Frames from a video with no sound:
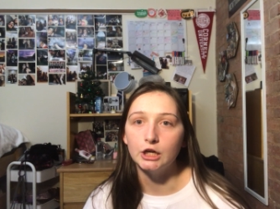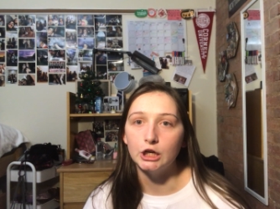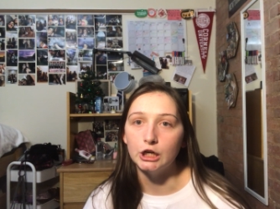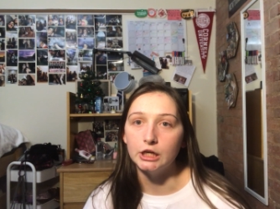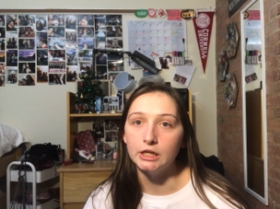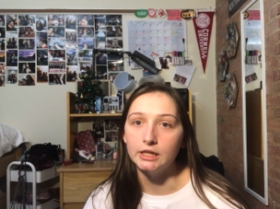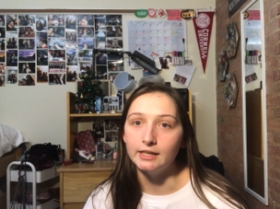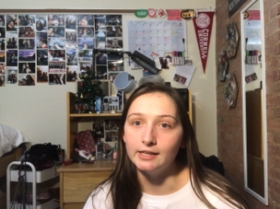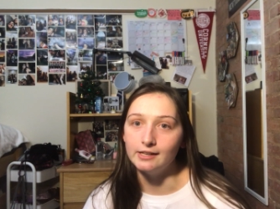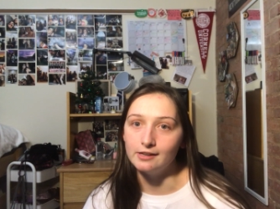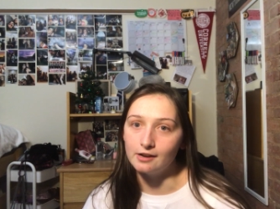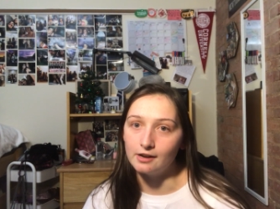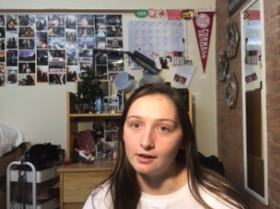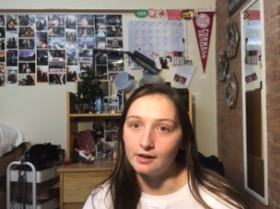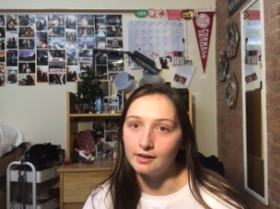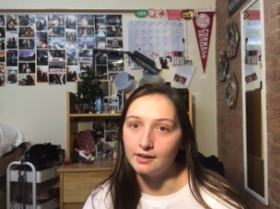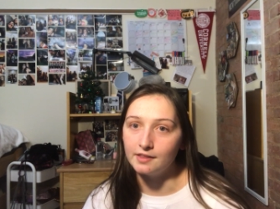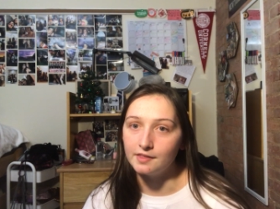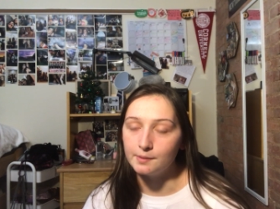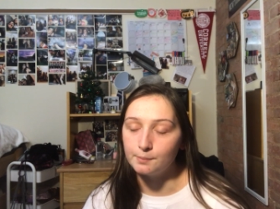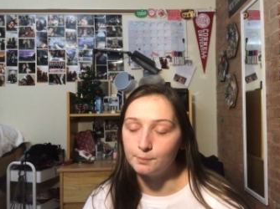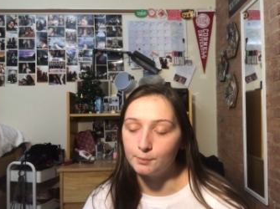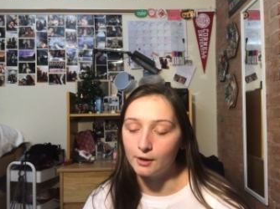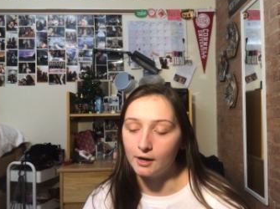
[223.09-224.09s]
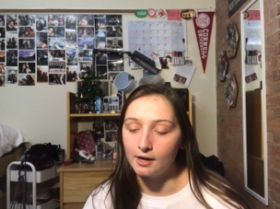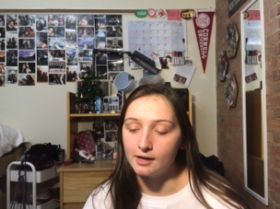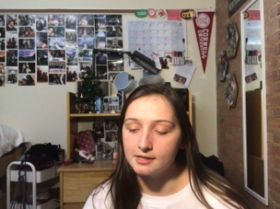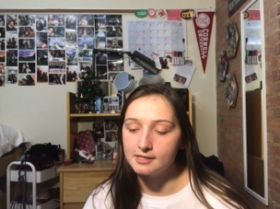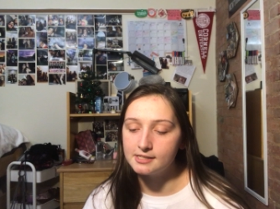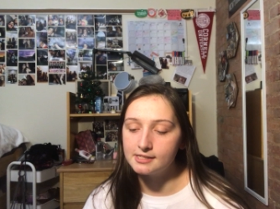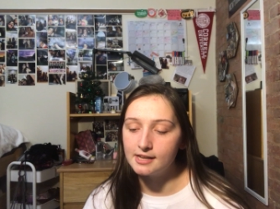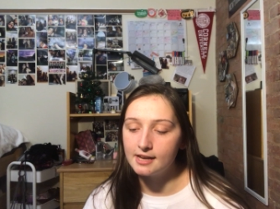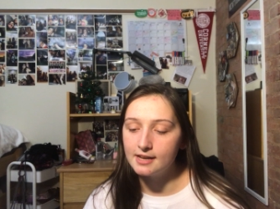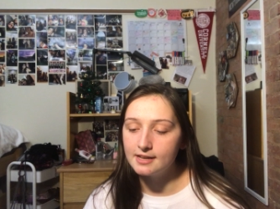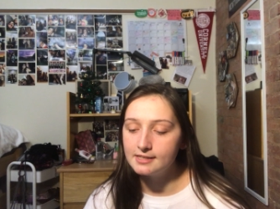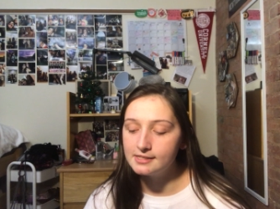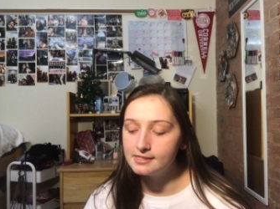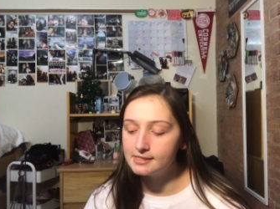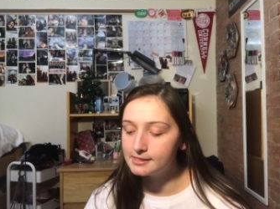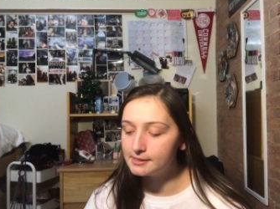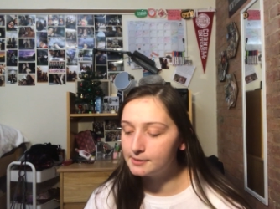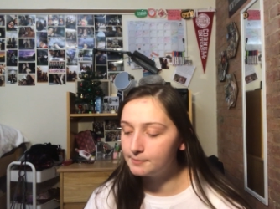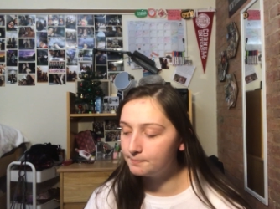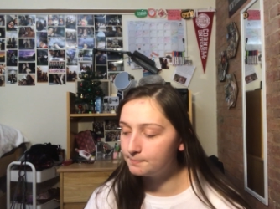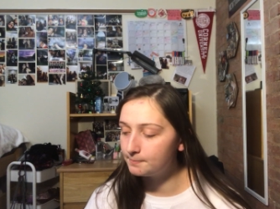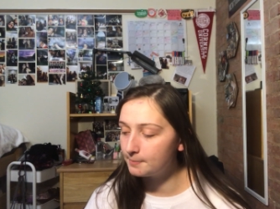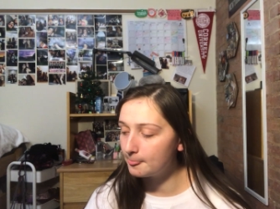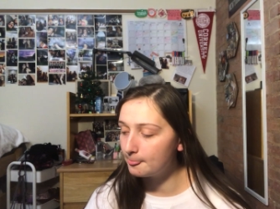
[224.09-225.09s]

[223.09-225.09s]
early on in the process